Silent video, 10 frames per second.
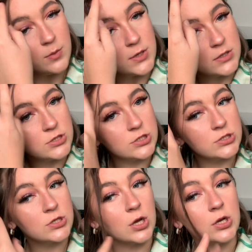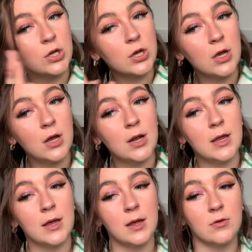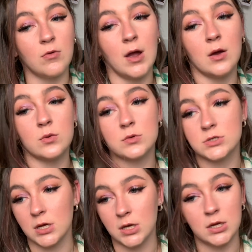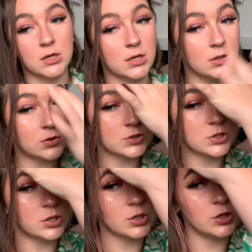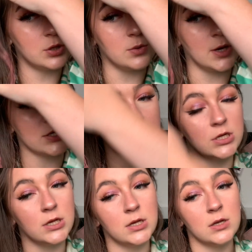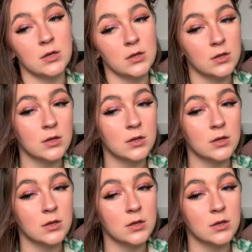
But we can just kind of curl it around and it looks kind of cute actually.